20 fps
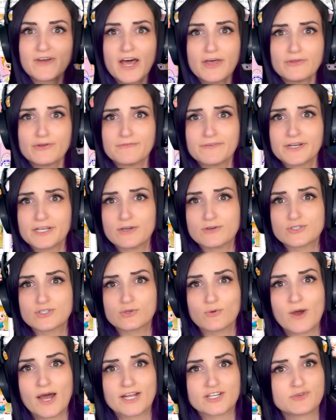of other videos to
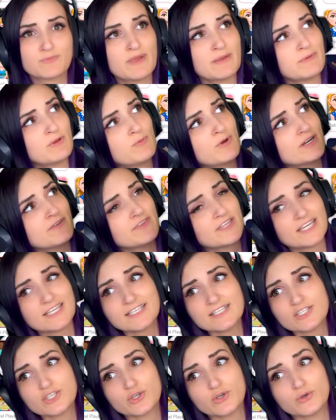watch. Maybe one of
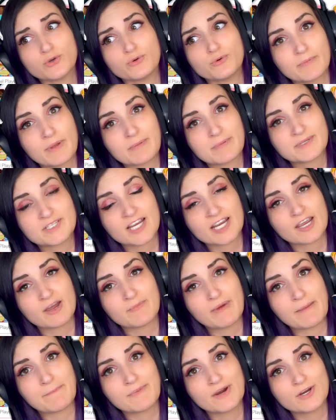these two. Or maybe check out
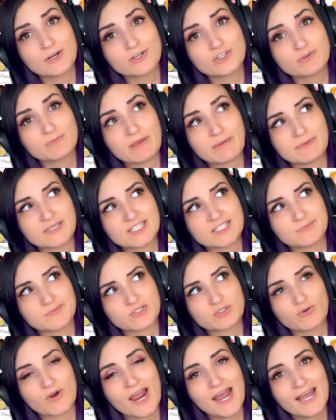my merch, maybe
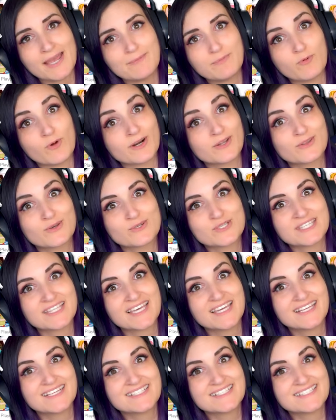subscribe, one of those
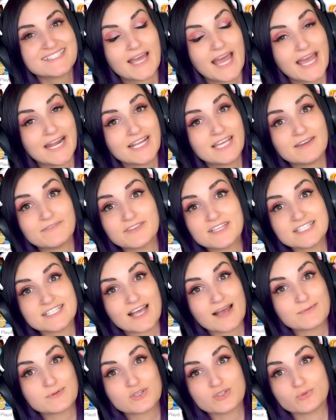things. Any of these
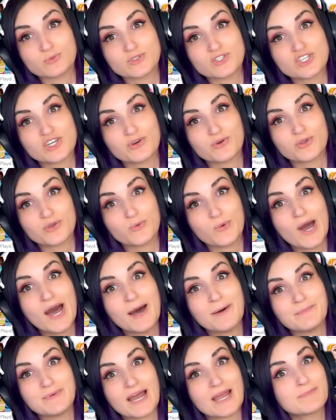options will cheer you
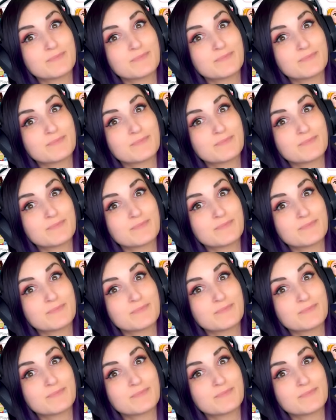up, I